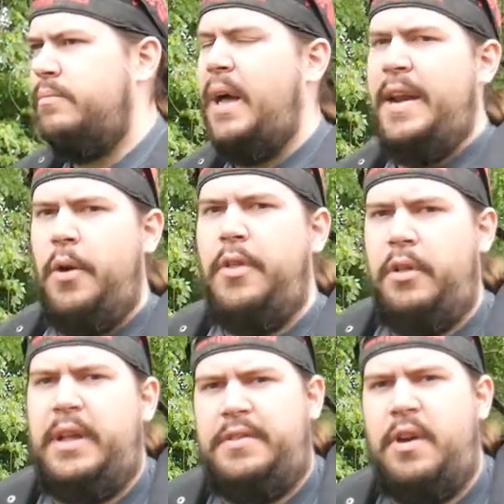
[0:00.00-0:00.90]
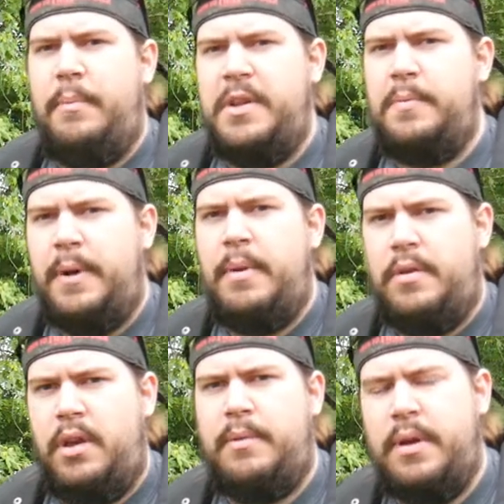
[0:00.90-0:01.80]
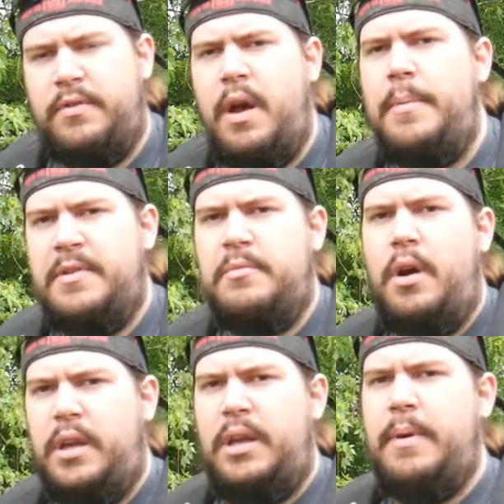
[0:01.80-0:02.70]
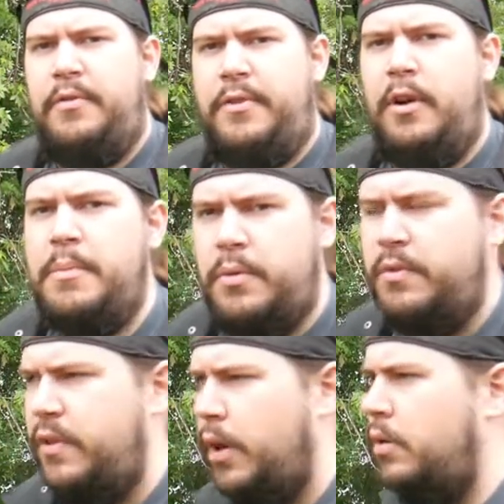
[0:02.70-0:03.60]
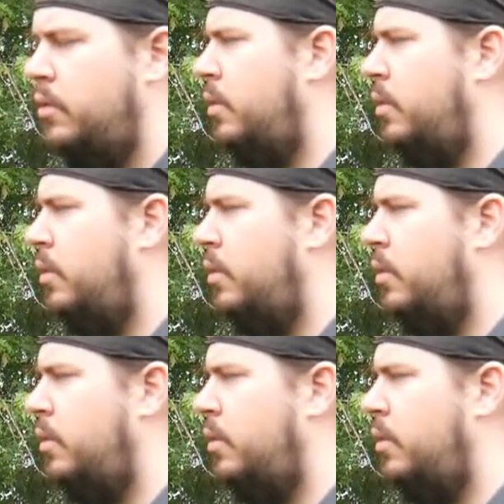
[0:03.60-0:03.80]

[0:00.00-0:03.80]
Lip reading: I know they look like zombies, but I'm not talking about zombies, I'm talking about feral mutants here.